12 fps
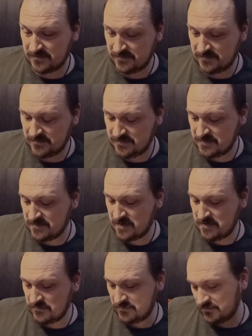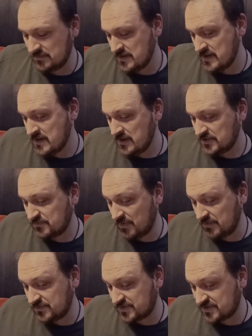you know, I
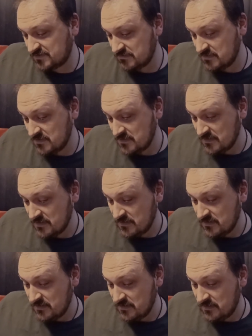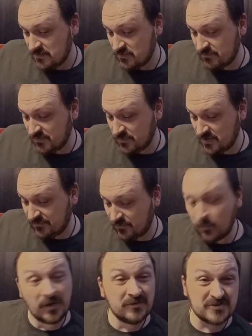suppose it'll be worth a
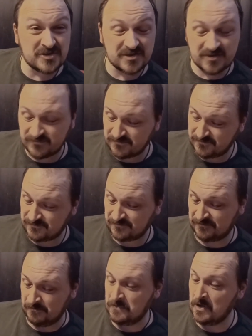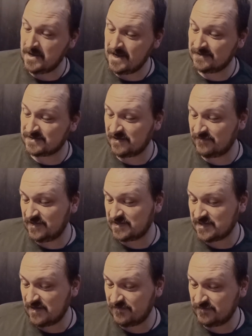watch from
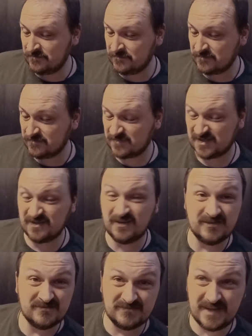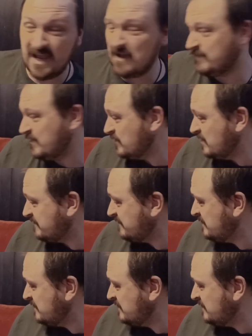1977. So yeah, it'd be worth a